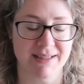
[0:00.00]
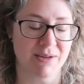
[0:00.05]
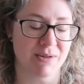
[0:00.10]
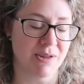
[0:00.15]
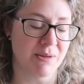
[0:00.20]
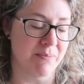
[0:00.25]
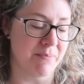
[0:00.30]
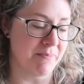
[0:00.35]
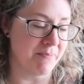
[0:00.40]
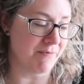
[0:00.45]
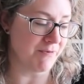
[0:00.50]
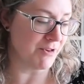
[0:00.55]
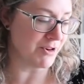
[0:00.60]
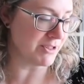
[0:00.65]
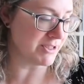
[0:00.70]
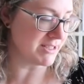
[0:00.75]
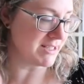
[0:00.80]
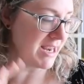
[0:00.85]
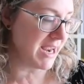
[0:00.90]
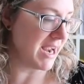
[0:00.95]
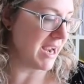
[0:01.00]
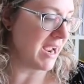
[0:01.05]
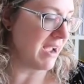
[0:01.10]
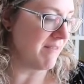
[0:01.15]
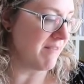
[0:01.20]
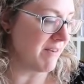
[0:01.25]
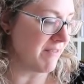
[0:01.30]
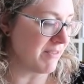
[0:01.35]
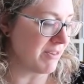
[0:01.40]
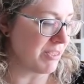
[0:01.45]
So the first day
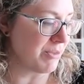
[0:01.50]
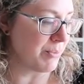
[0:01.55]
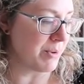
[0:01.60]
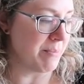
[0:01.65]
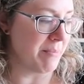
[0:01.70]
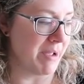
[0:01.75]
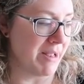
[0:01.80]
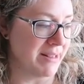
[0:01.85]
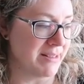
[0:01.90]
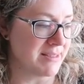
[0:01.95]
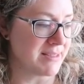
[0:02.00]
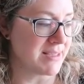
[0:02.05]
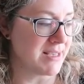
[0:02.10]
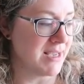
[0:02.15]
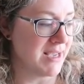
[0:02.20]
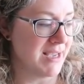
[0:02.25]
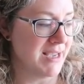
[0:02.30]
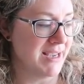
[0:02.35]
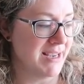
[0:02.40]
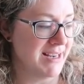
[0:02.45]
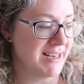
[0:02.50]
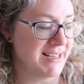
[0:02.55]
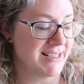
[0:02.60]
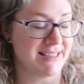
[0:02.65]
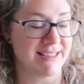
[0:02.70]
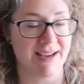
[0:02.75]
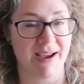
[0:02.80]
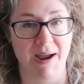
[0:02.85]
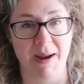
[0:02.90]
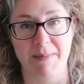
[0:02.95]
of every three months is
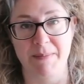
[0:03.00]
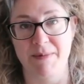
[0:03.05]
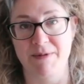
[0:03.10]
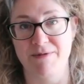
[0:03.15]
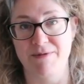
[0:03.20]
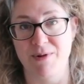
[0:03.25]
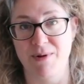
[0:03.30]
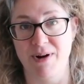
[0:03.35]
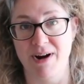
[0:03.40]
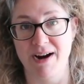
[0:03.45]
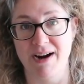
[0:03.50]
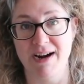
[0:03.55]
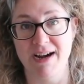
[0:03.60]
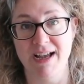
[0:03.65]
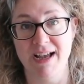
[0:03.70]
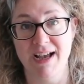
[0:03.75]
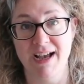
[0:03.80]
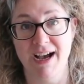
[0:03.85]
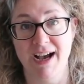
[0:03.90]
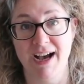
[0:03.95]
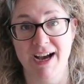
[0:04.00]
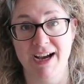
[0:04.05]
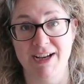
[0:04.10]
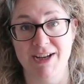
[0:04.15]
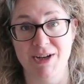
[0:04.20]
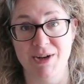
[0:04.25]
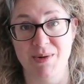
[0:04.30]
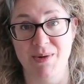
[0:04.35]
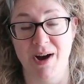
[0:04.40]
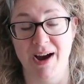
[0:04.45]
time for a
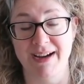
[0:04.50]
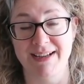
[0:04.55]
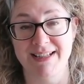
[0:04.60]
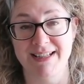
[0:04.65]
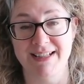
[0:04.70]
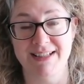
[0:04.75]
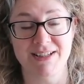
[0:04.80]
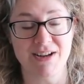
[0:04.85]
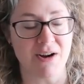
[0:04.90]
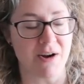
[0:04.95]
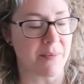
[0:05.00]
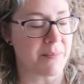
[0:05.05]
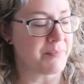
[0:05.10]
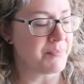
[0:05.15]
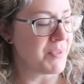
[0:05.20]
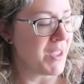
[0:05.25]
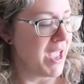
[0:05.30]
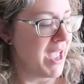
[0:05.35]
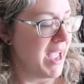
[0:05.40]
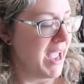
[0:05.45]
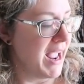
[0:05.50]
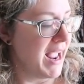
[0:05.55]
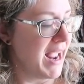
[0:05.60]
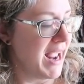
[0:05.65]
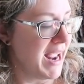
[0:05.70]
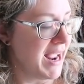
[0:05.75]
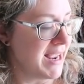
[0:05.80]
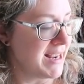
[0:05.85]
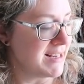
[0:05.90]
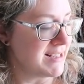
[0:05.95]
new high tea start.
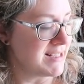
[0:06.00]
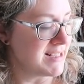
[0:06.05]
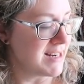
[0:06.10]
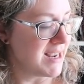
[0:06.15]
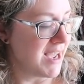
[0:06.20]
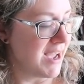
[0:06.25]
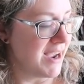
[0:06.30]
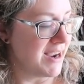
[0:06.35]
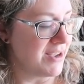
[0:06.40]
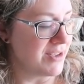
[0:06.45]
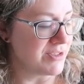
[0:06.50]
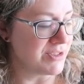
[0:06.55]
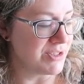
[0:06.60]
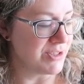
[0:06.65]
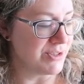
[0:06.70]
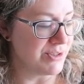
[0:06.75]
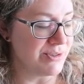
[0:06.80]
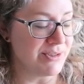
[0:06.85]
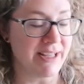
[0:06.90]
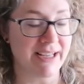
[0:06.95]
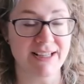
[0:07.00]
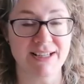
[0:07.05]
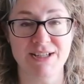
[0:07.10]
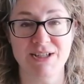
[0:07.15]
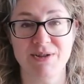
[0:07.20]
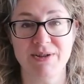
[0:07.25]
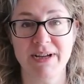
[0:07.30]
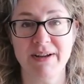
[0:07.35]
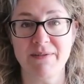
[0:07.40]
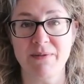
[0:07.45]
And I also like to
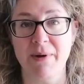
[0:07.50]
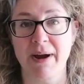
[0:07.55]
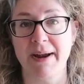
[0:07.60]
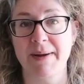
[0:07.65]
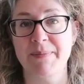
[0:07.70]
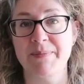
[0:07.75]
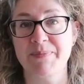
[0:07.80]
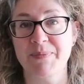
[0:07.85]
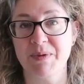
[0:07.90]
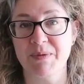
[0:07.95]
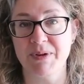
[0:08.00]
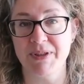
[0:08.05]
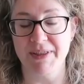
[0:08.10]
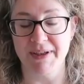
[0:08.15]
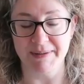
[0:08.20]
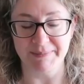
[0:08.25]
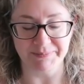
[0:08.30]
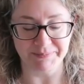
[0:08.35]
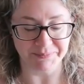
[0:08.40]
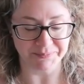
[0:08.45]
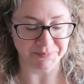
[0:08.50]
do a giveaway with it.